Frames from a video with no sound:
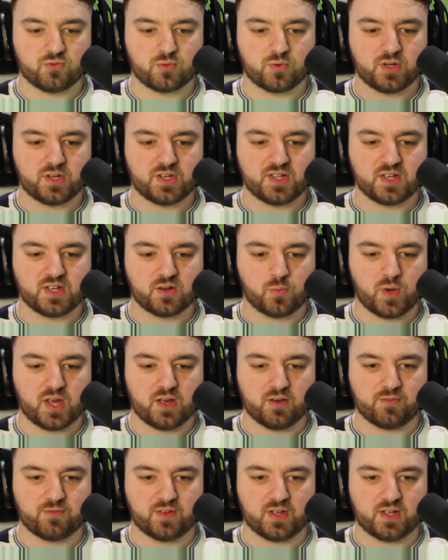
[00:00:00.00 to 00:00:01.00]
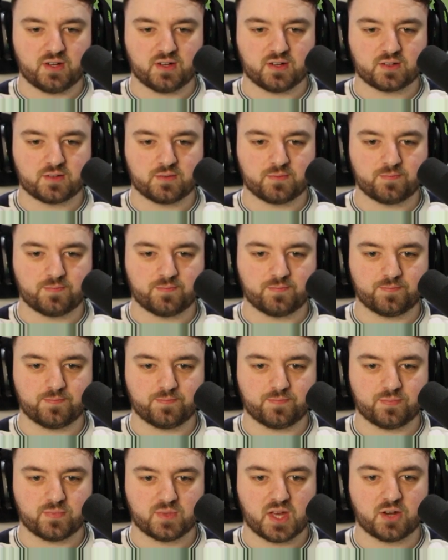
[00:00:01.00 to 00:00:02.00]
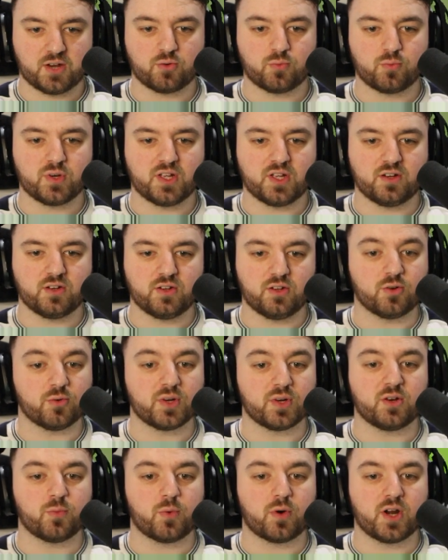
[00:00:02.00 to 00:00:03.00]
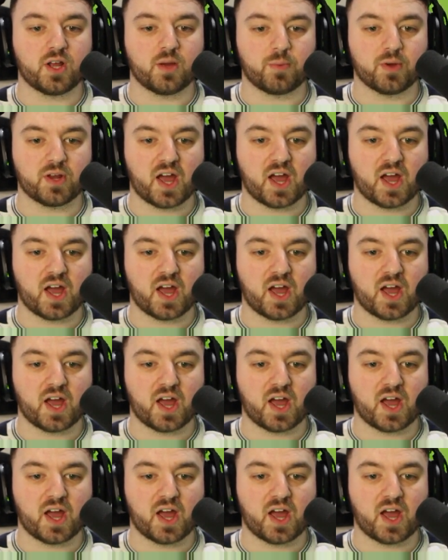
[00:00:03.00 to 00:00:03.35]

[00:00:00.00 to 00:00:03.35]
going to take away a field. And don't need you don't need to worry about